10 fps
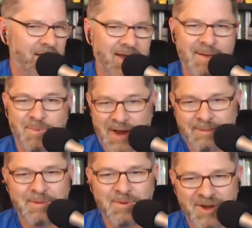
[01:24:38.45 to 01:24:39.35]
I
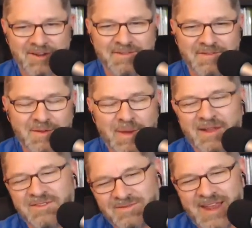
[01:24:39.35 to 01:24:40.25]
probably put on 50
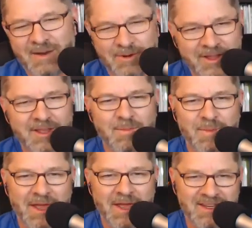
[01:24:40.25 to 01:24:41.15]
pounds. Not really,
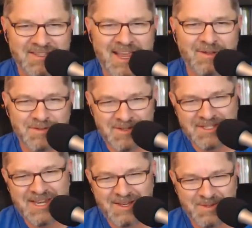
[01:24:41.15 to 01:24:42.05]
but it sounds
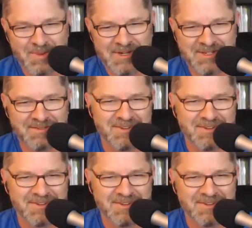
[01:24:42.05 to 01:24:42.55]
impressive.